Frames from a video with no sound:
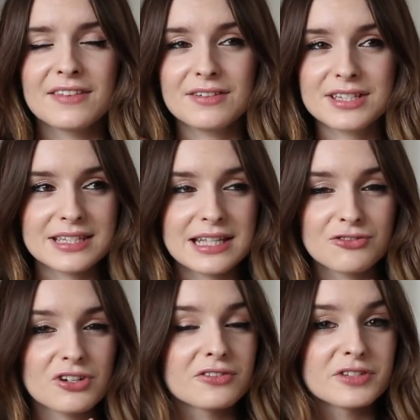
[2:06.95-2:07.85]
There is a
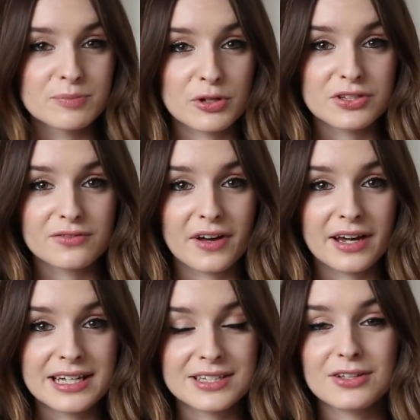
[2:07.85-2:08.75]
soundtrack on
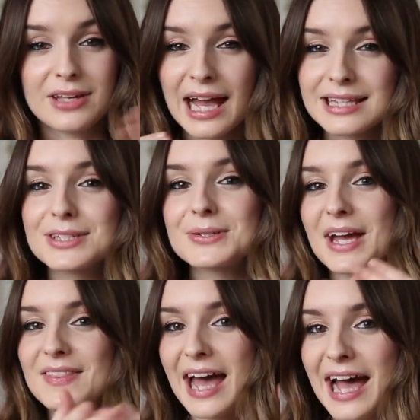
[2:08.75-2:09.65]
Spotify, so you can still
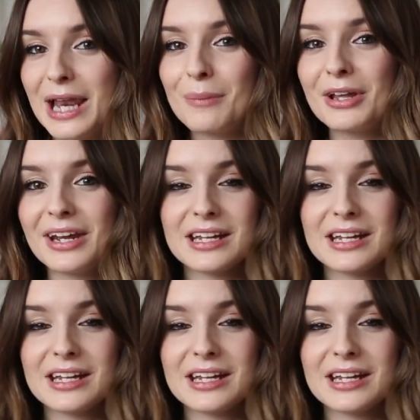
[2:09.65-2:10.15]
get that element,